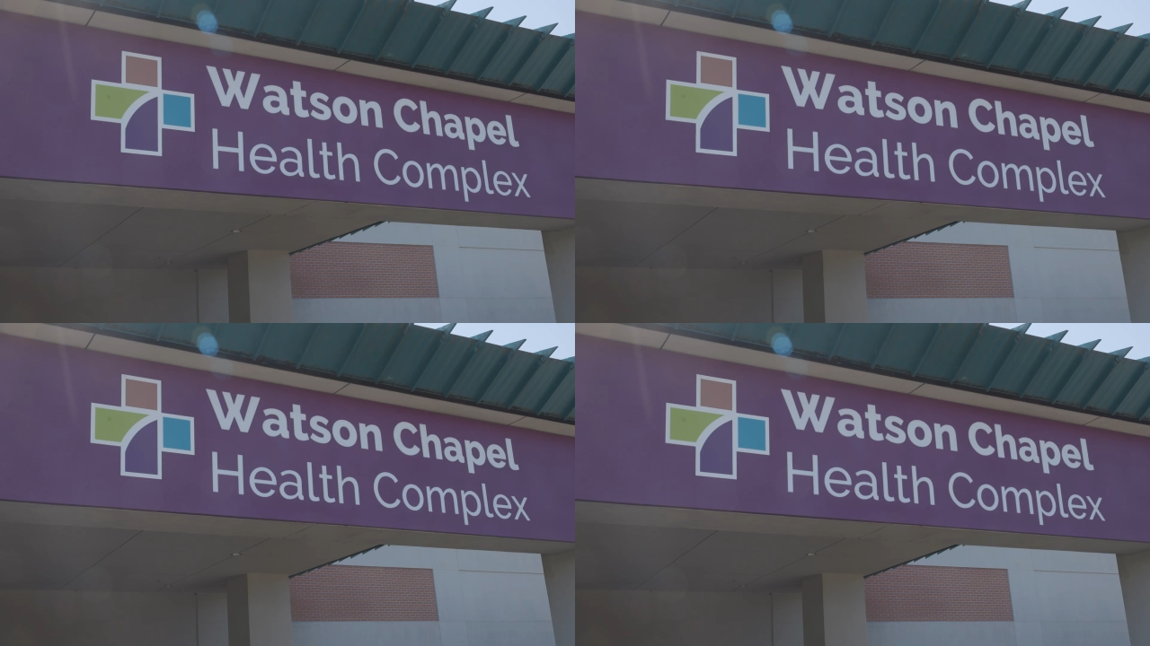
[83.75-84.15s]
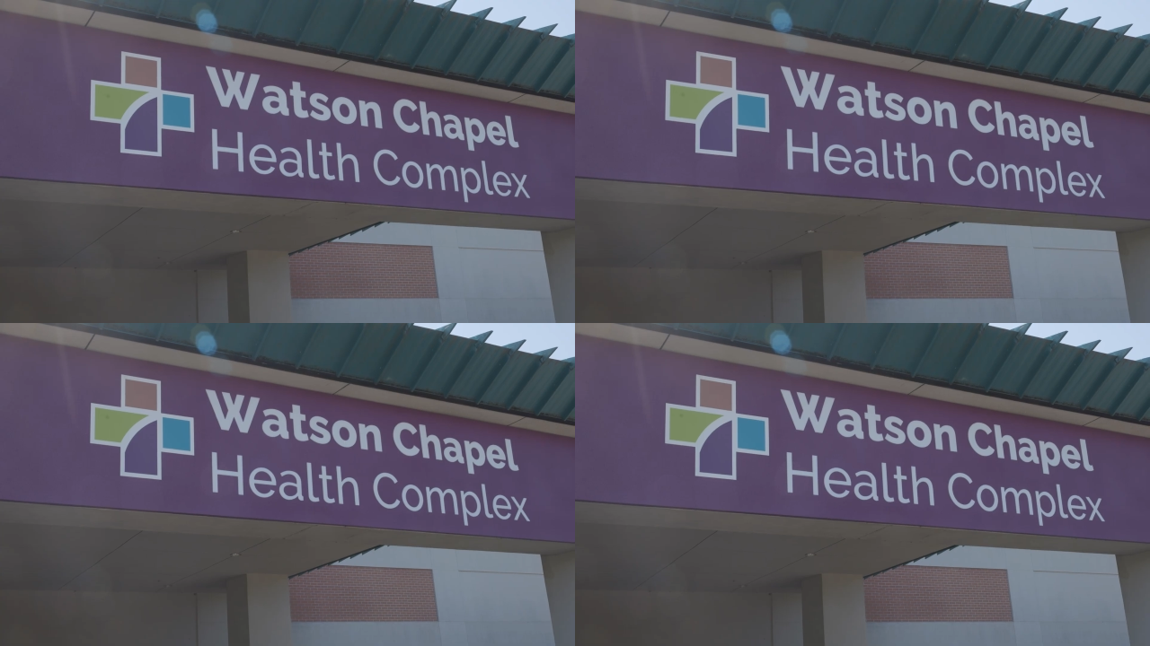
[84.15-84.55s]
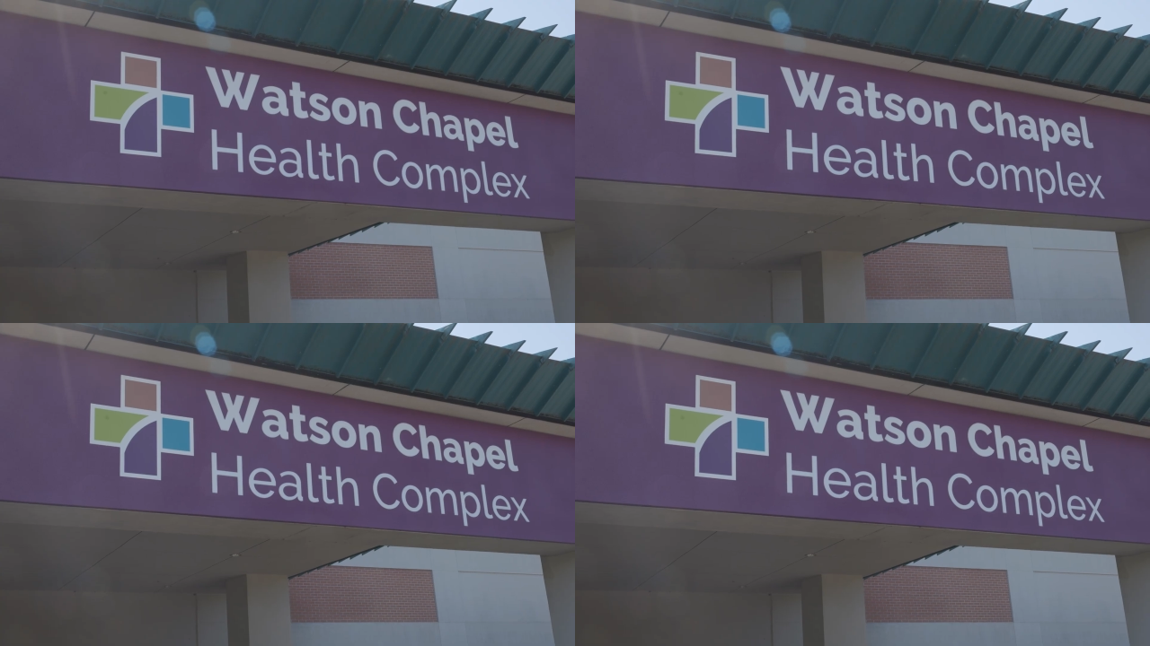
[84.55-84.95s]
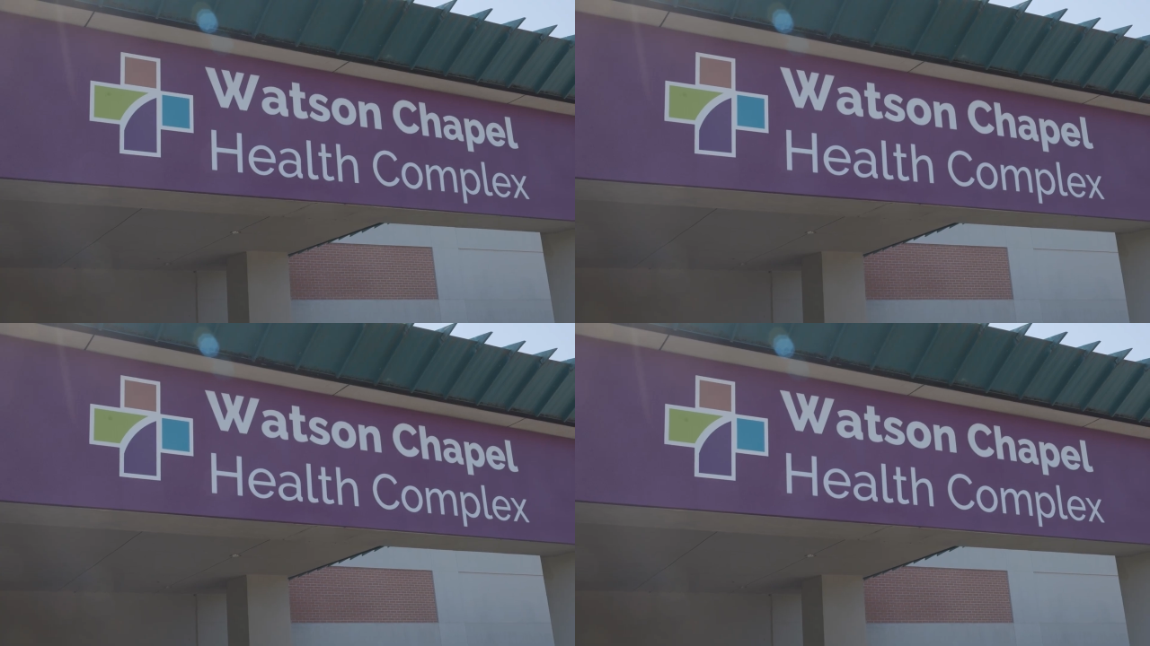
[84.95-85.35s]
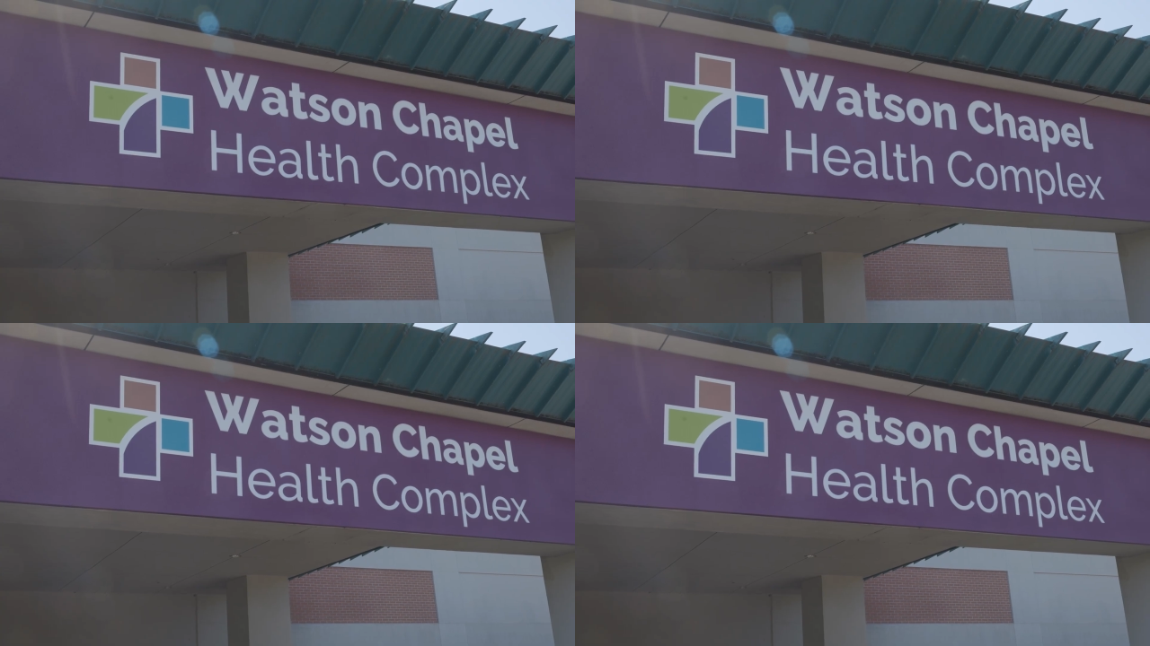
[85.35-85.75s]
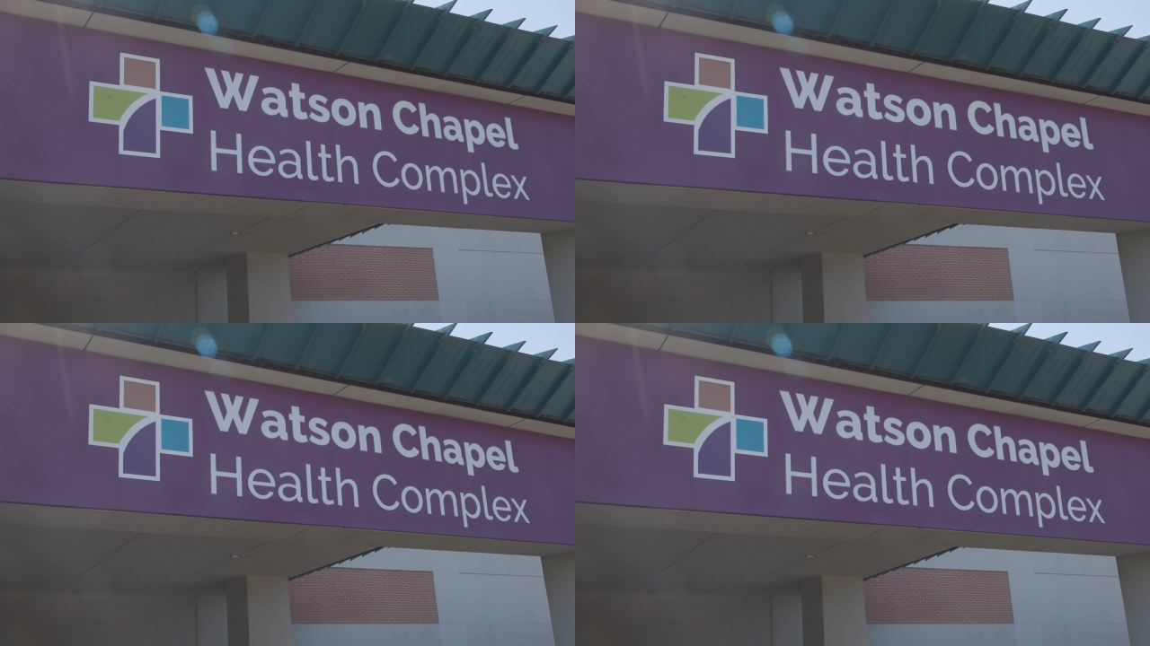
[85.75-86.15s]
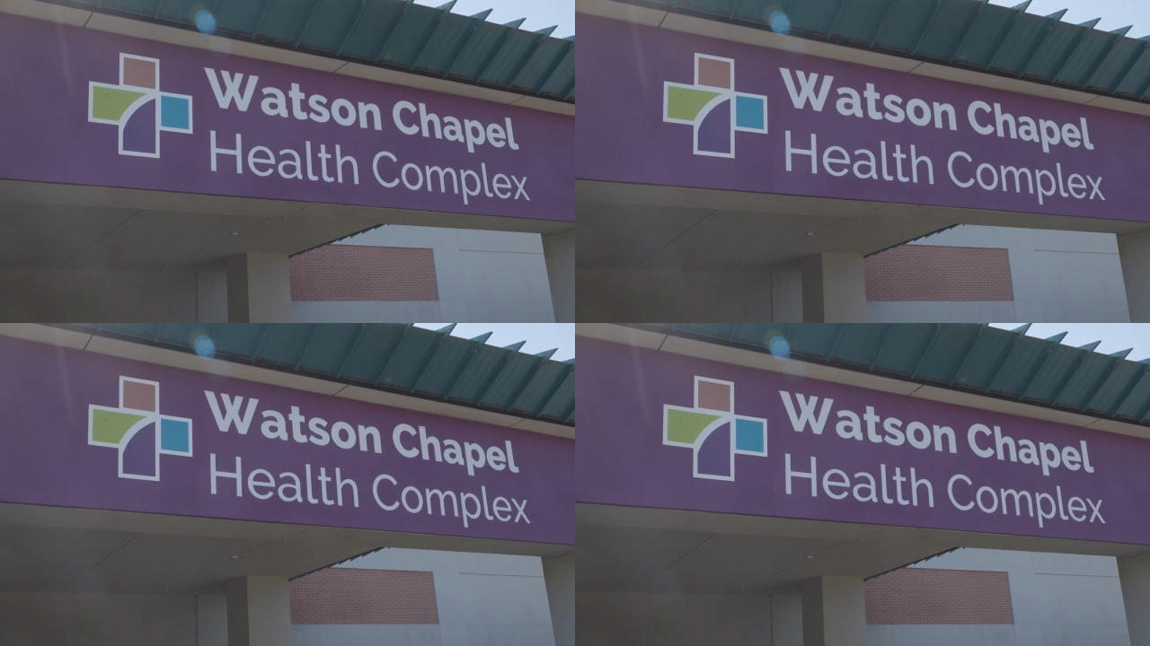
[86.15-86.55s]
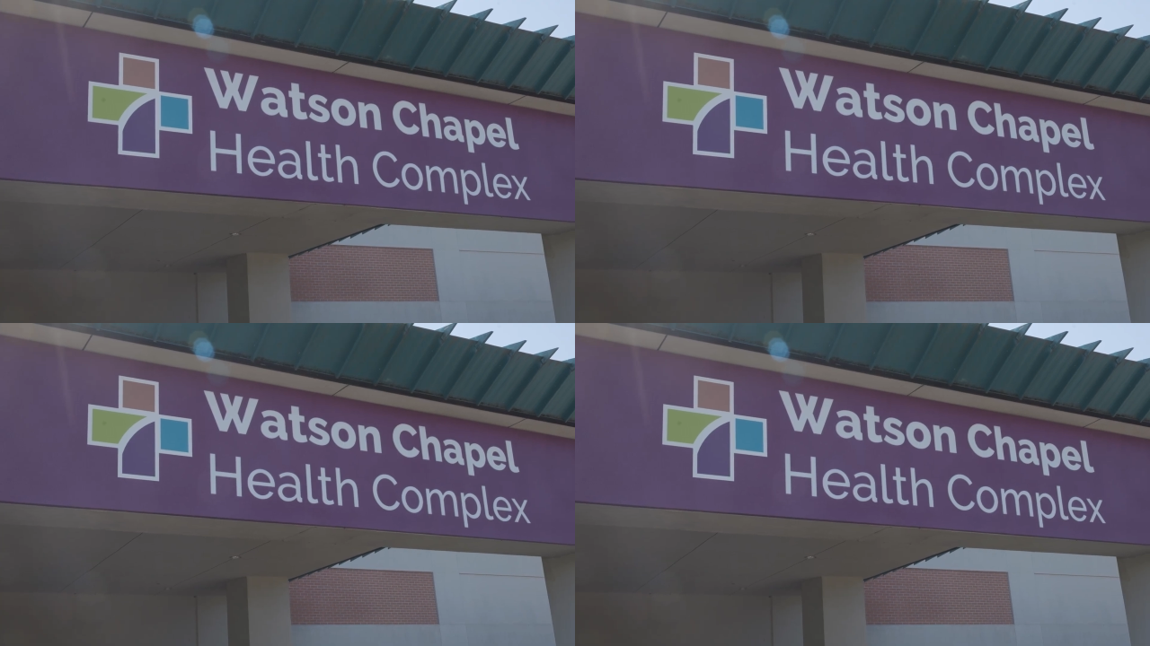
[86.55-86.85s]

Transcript: [unreadable: no face in view]